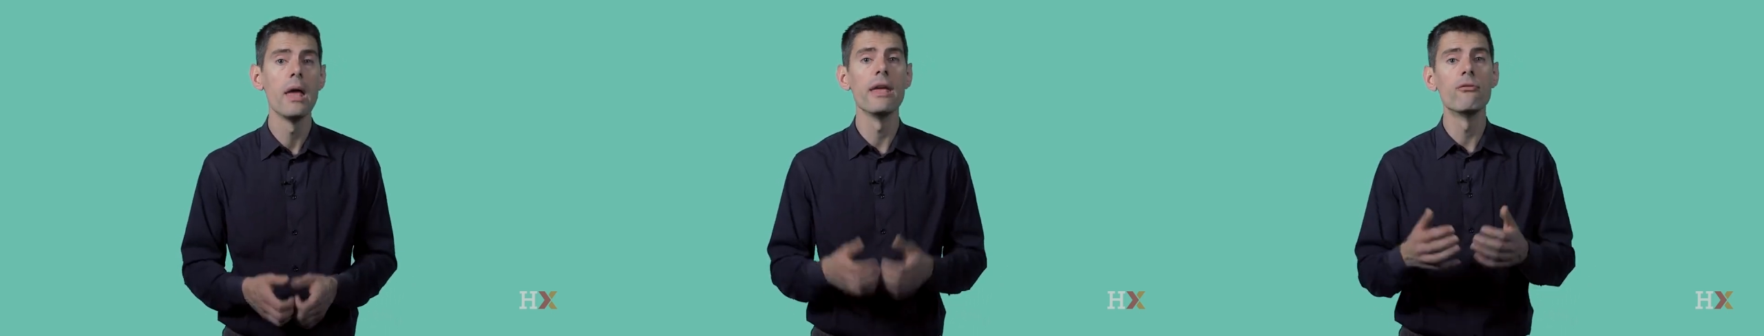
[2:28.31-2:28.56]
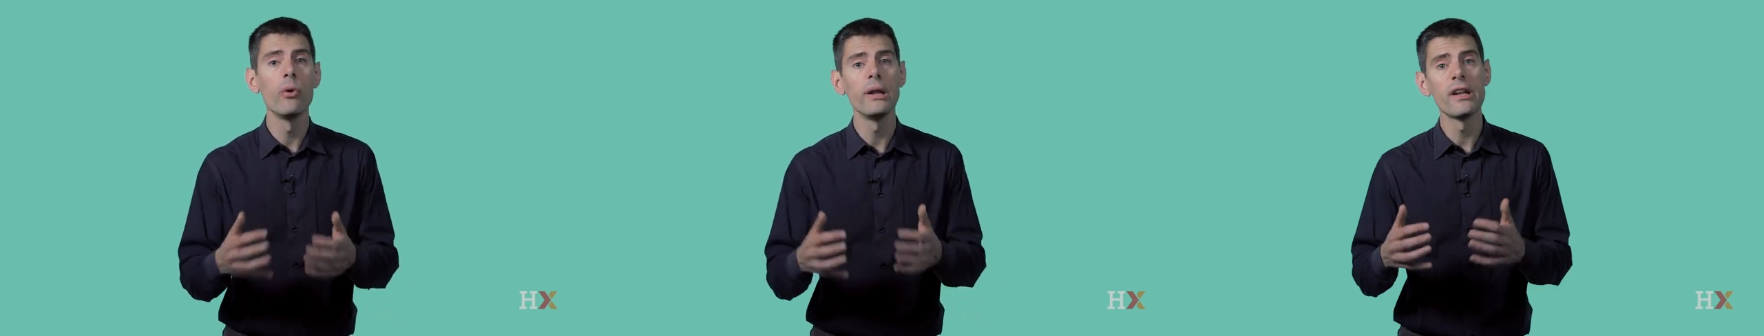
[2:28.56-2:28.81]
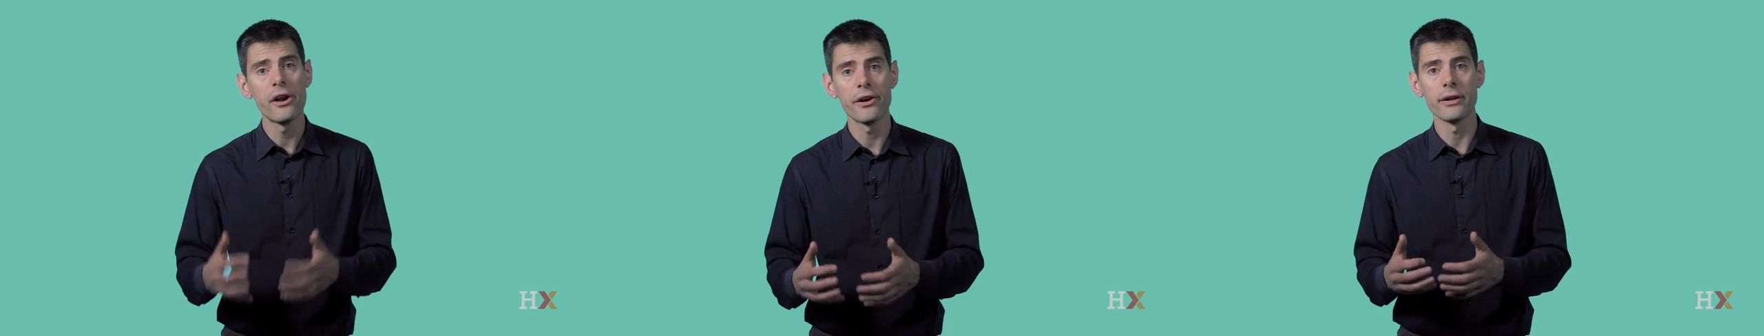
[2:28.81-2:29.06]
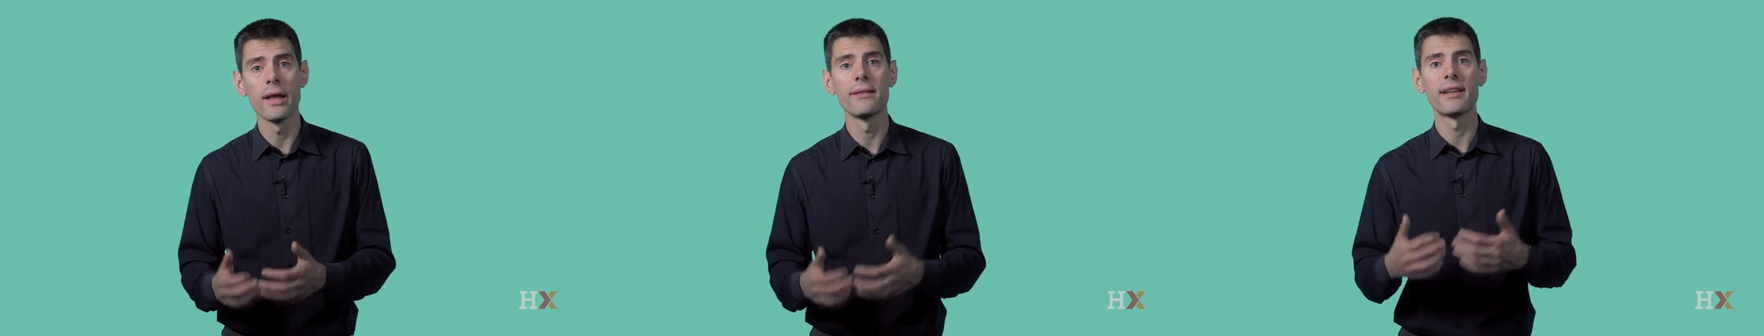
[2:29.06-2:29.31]
If we
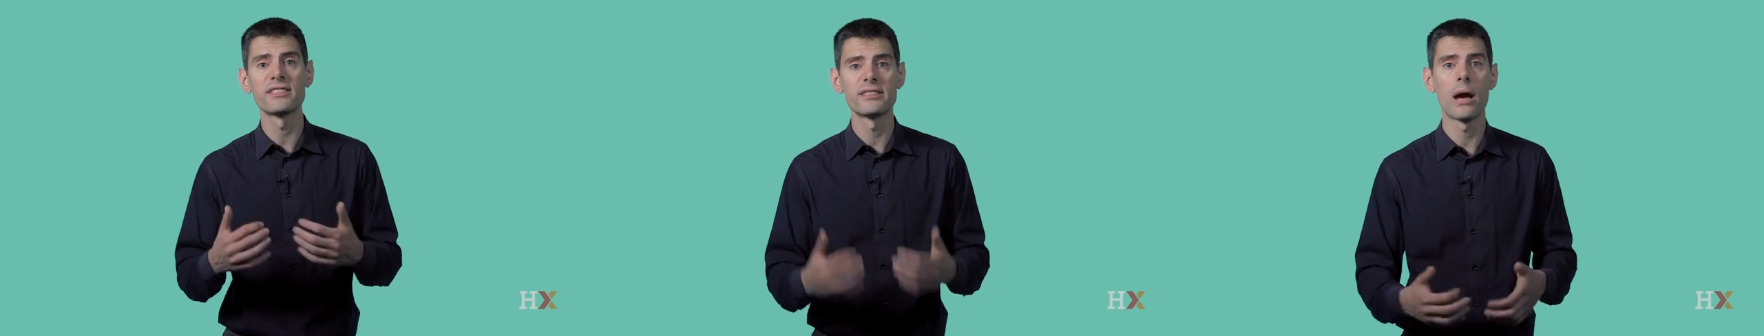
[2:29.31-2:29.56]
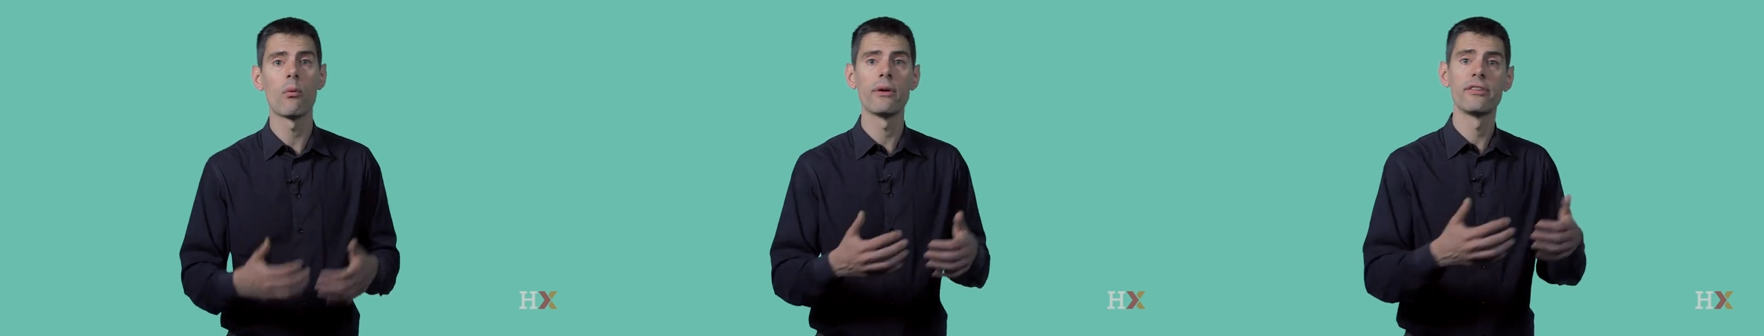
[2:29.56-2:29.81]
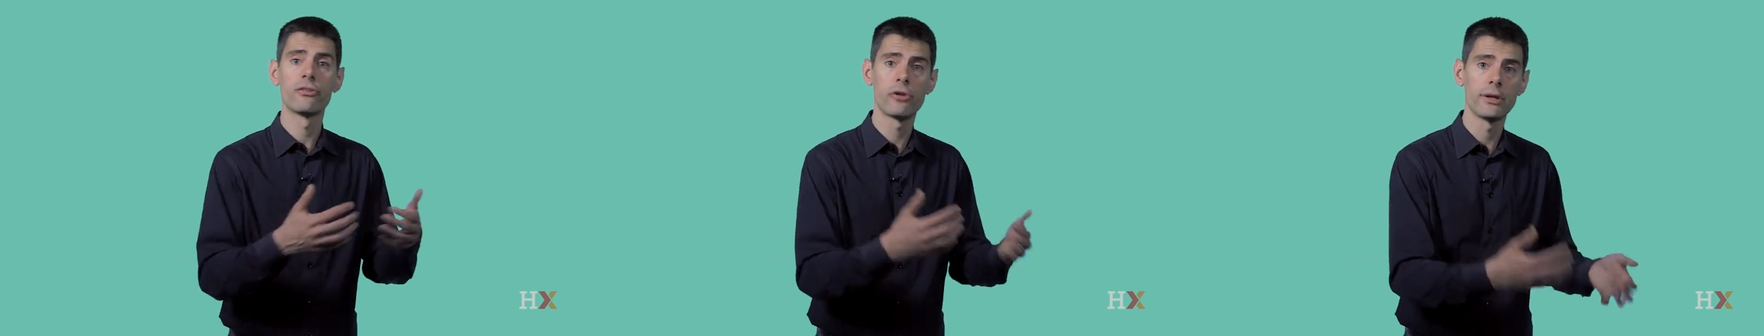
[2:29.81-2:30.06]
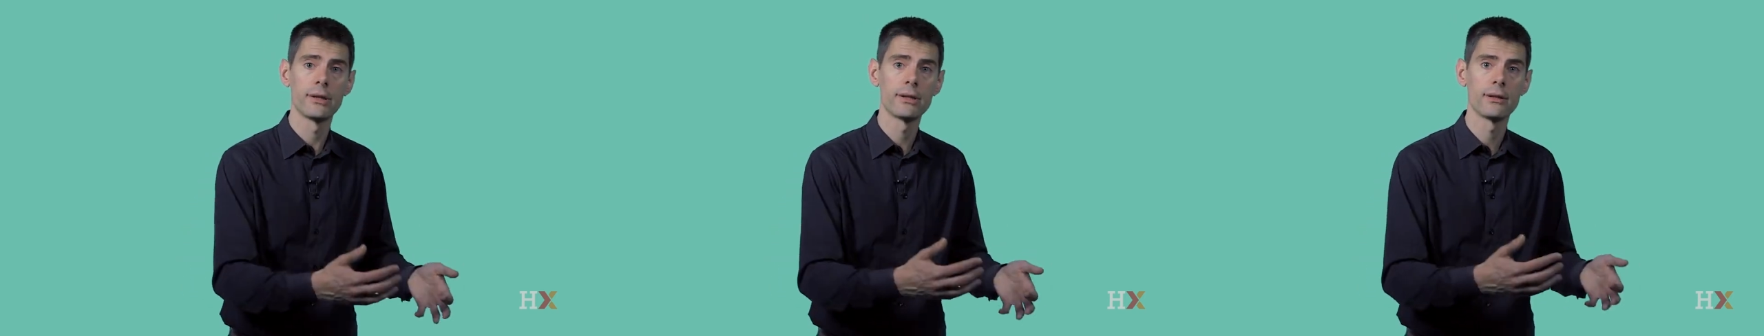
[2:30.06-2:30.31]
learn that someone is
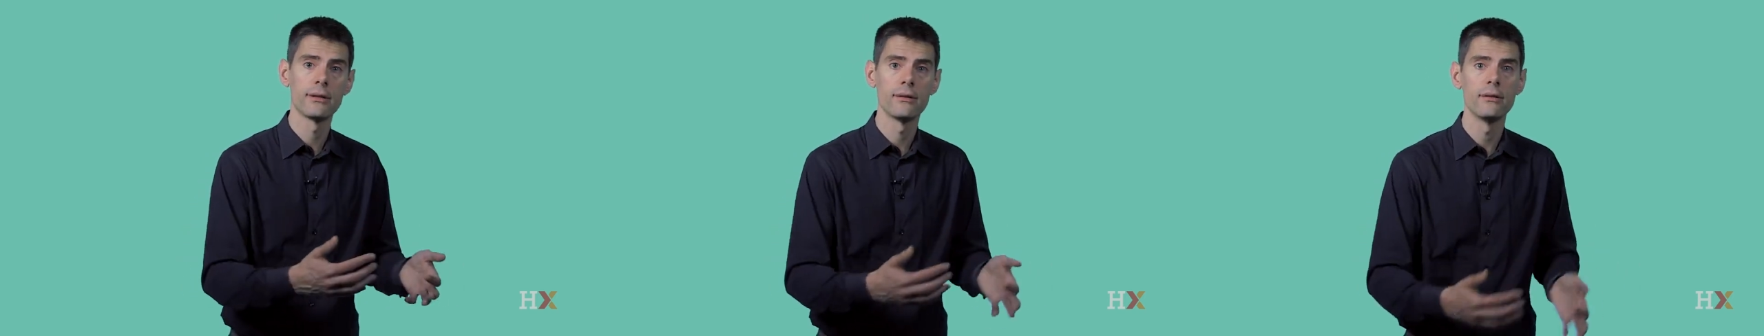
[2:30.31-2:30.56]
treated,